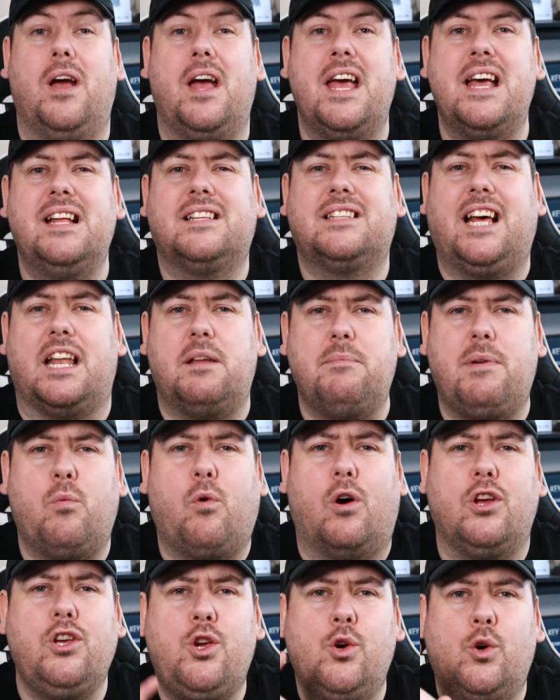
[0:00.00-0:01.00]
telling me what
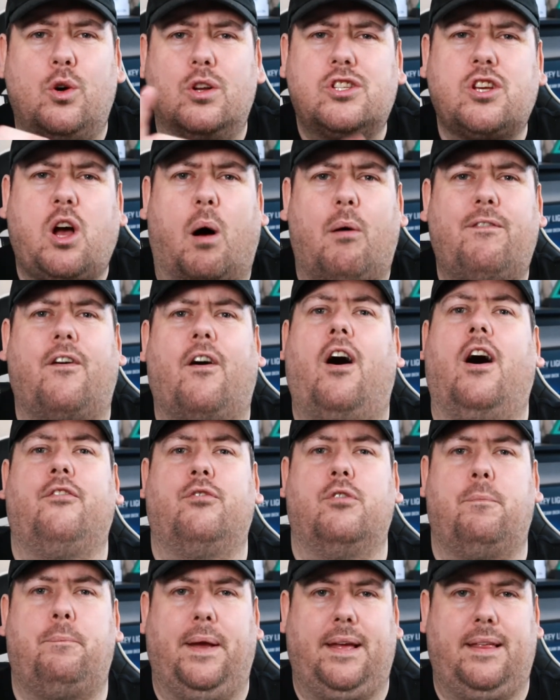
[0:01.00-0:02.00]
your top 5 would
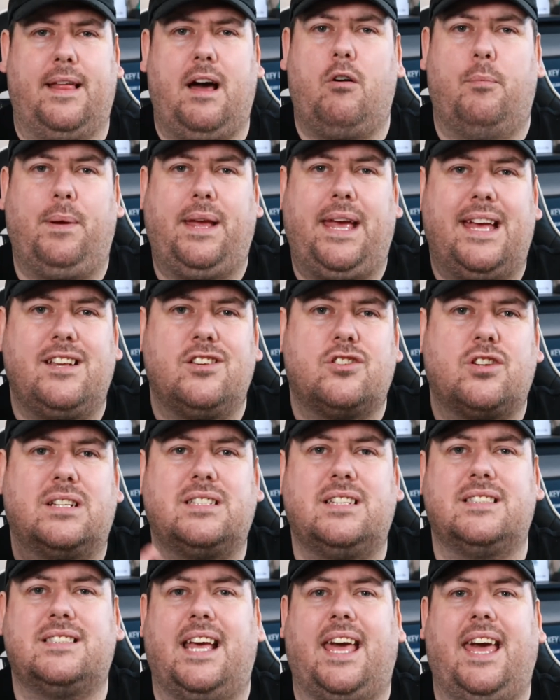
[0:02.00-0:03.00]
be. That would be interesting
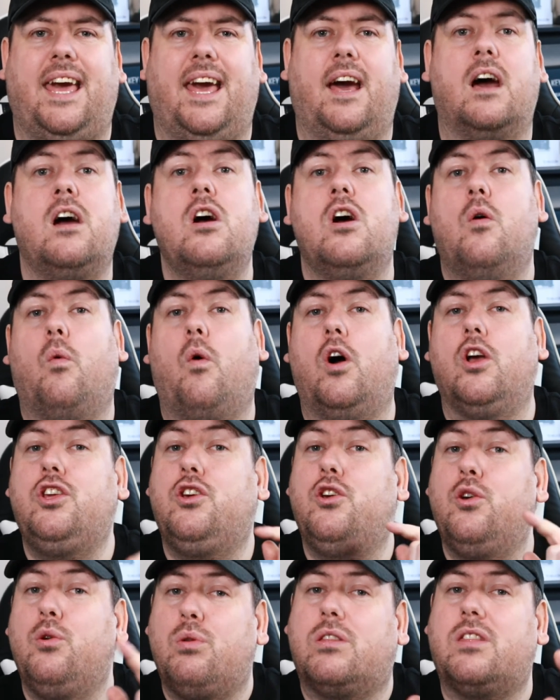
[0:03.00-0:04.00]
to hear what
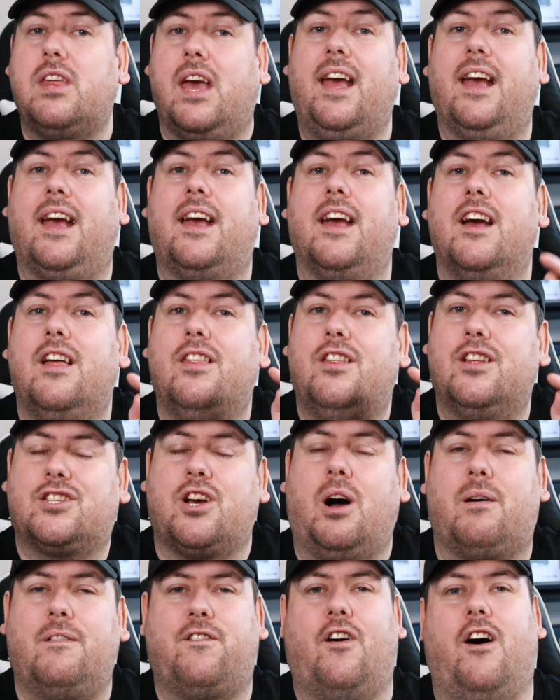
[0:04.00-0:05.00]
you think the
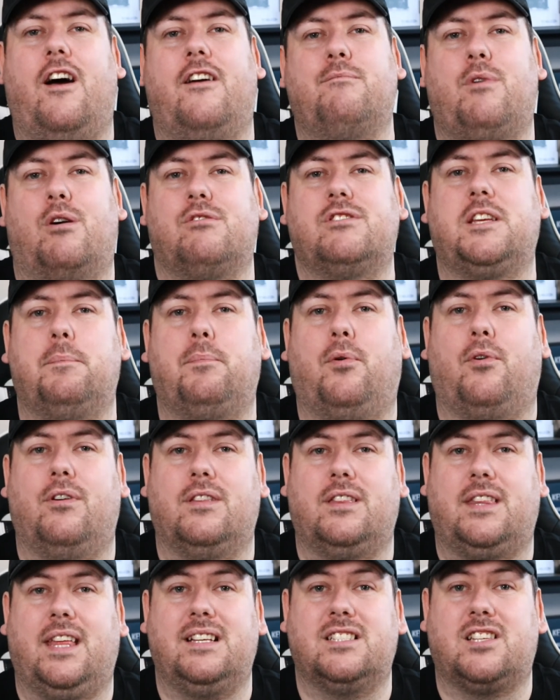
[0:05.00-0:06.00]
top 5 most important
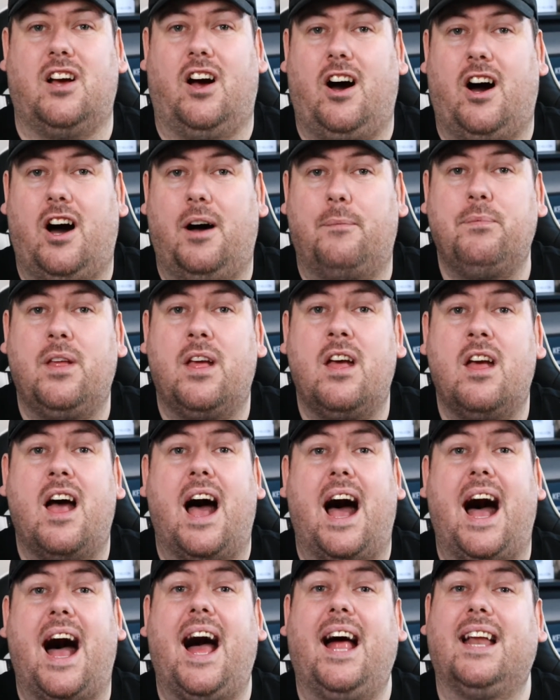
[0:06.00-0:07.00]
things are.
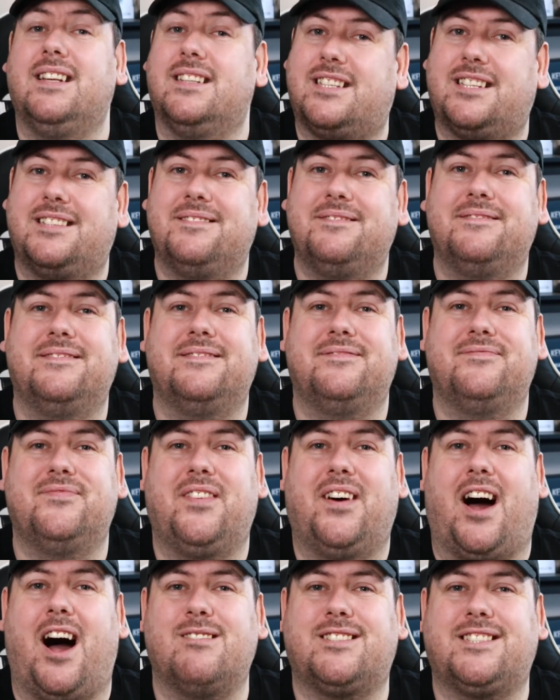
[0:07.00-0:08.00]
And
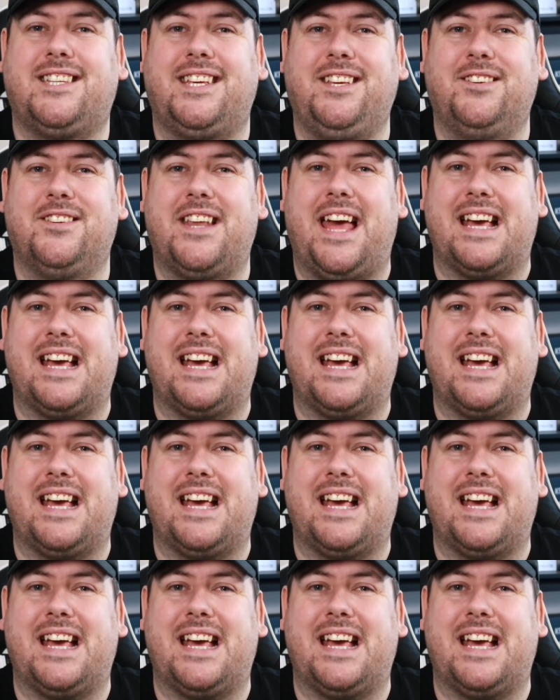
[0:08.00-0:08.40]
I'll see you next